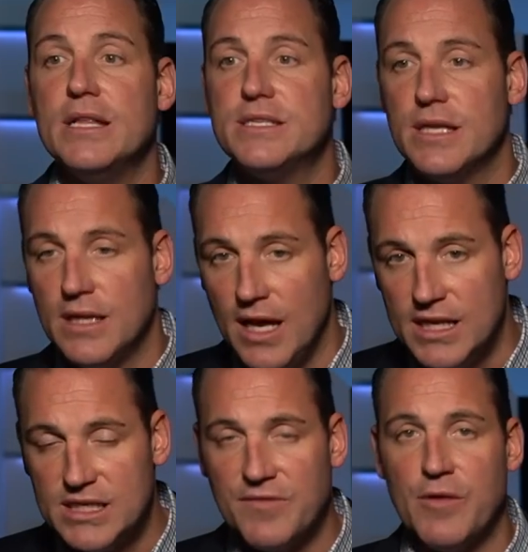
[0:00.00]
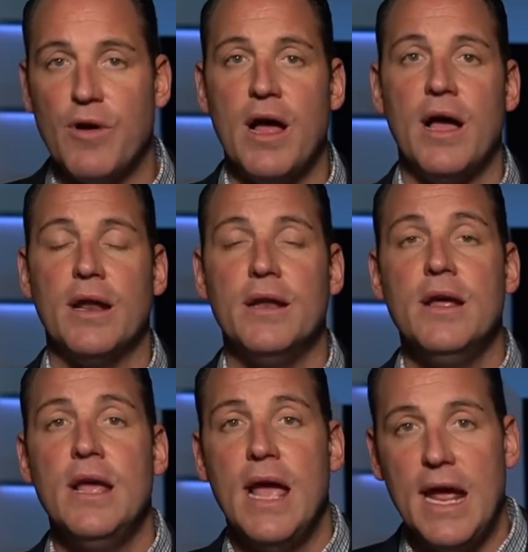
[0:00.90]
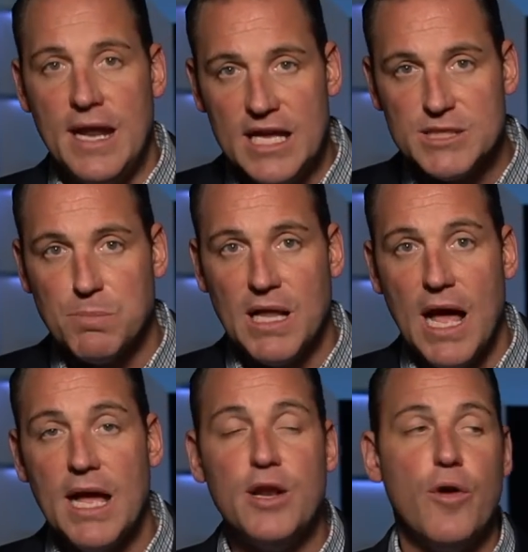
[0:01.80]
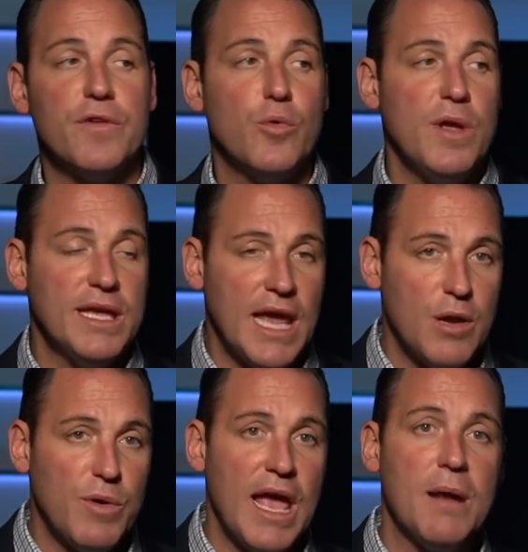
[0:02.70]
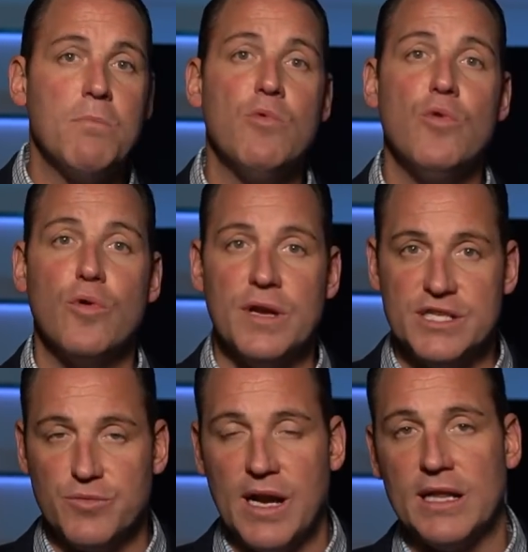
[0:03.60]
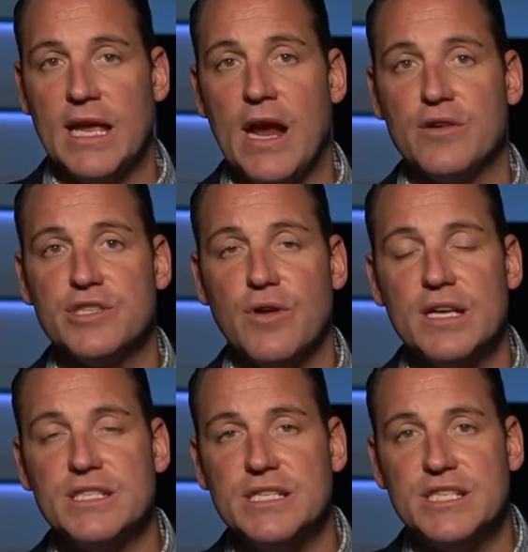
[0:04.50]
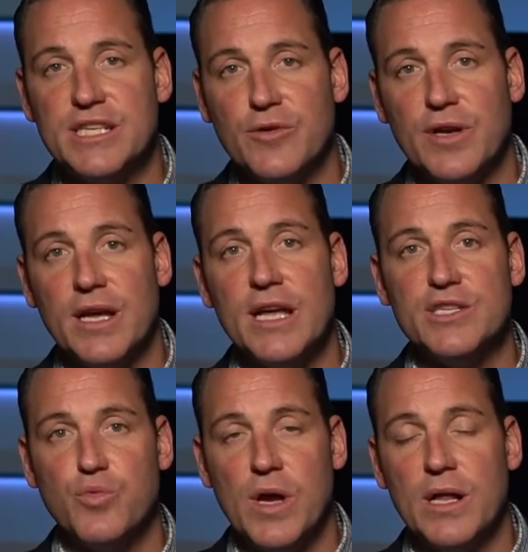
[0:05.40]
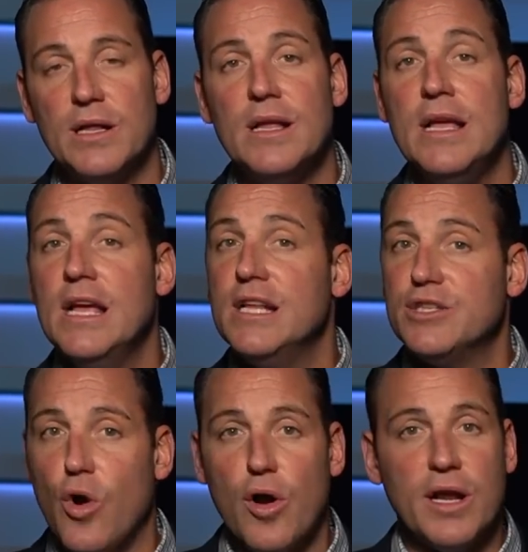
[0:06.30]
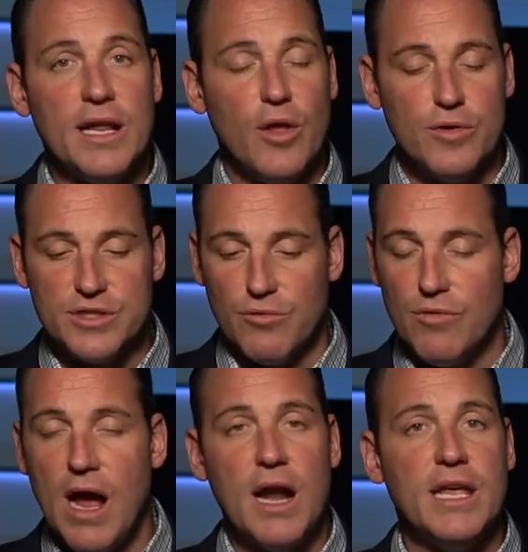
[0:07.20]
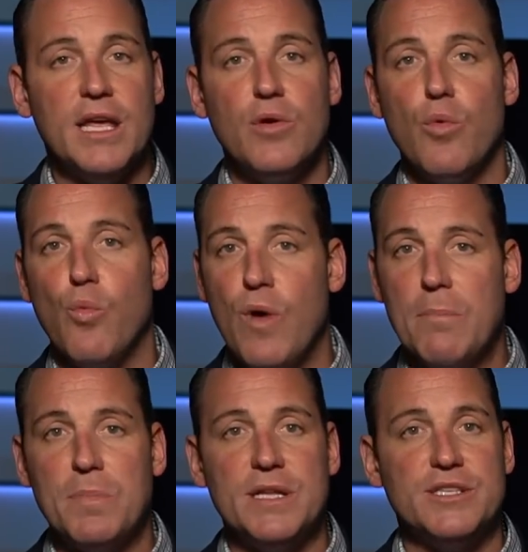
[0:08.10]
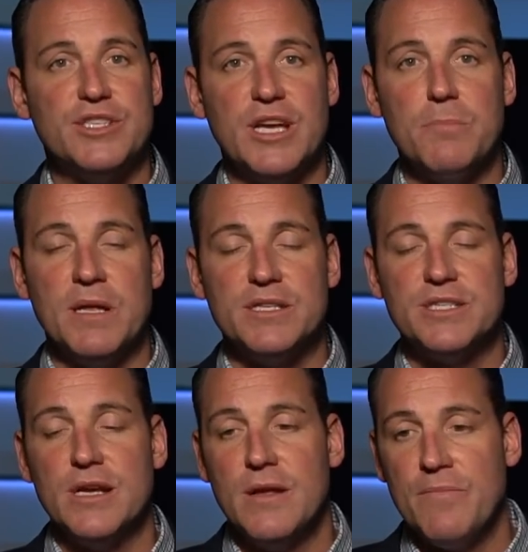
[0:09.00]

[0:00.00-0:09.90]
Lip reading: the likes of Iran and Hezbollah. And over the weekend, we had more Israeli airstrikes in Syria as well, targeting those Iranian weapon shipments.